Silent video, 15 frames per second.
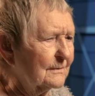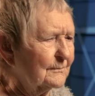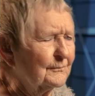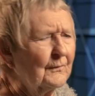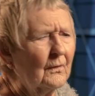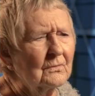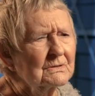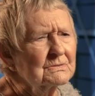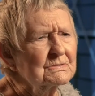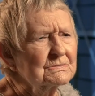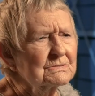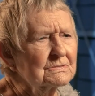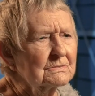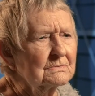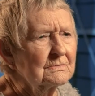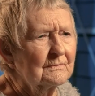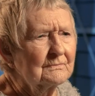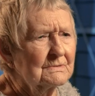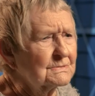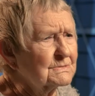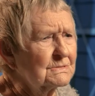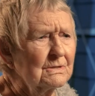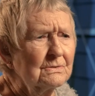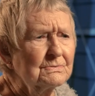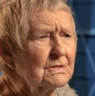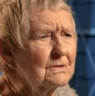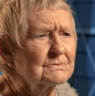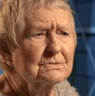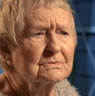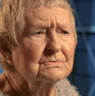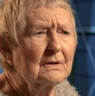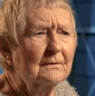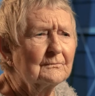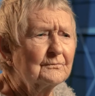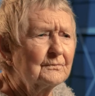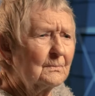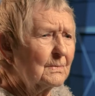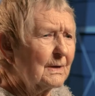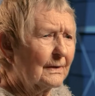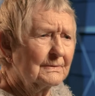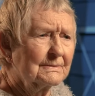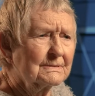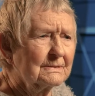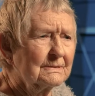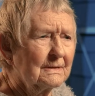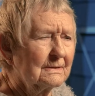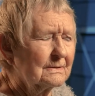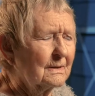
a Fox Studios or something from London.